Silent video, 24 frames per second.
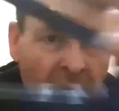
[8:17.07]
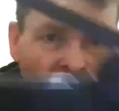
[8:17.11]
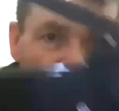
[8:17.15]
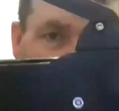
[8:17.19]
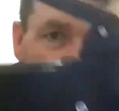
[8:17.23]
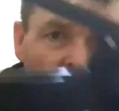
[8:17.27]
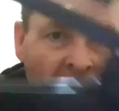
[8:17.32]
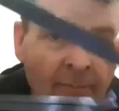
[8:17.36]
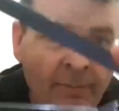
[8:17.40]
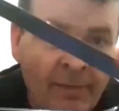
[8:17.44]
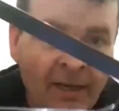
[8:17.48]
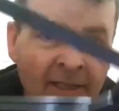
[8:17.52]
And
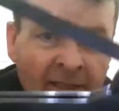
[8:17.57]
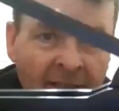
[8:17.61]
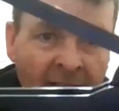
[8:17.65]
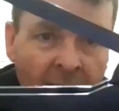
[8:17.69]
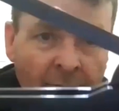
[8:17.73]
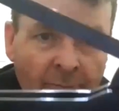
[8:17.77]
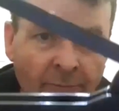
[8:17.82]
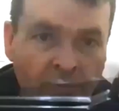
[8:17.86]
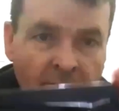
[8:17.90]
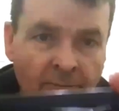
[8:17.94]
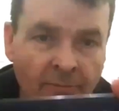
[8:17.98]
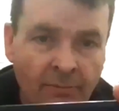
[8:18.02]
come back
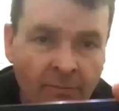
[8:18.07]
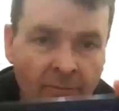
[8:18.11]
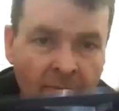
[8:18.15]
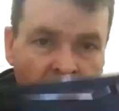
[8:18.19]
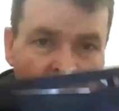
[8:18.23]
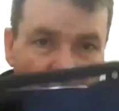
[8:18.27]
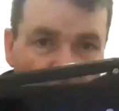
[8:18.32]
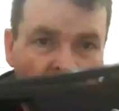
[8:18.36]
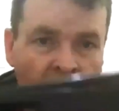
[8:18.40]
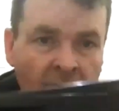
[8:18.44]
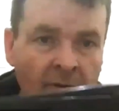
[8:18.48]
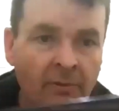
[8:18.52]
down
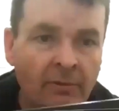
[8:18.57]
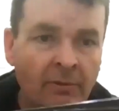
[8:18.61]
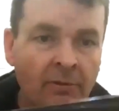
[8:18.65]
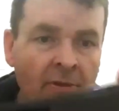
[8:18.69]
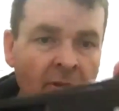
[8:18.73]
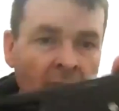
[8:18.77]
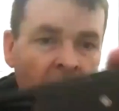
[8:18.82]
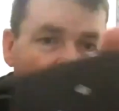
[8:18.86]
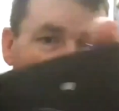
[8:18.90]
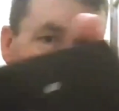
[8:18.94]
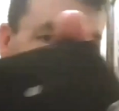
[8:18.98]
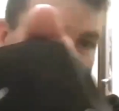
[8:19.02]

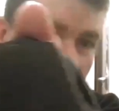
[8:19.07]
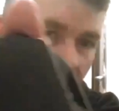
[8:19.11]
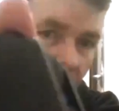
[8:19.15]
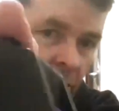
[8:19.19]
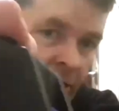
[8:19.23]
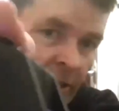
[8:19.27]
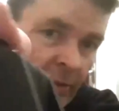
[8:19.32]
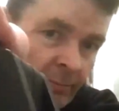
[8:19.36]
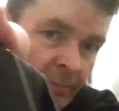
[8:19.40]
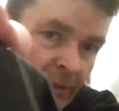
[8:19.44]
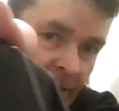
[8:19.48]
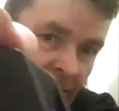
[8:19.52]
and lock
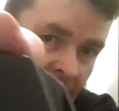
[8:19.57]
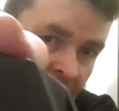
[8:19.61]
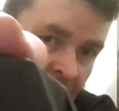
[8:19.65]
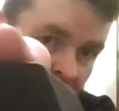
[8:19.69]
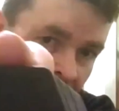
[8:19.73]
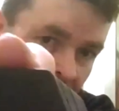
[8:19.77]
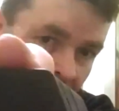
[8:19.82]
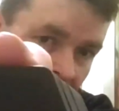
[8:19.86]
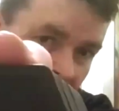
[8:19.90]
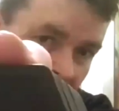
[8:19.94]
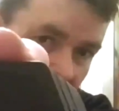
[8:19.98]
in place.